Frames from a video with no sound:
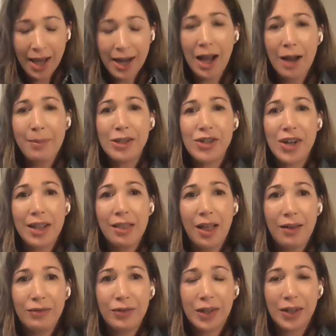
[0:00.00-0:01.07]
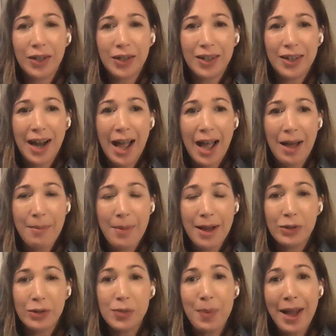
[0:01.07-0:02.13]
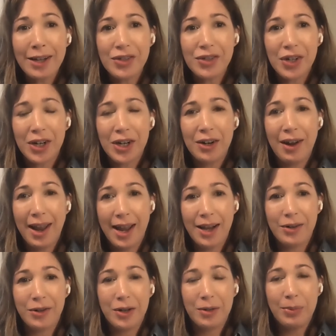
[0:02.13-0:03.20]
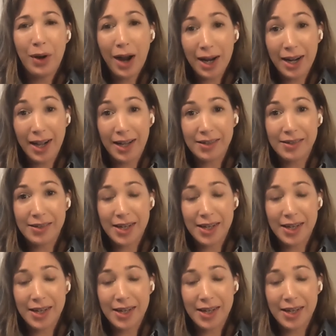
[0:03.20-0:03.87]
and how much I love her and respect her and her product,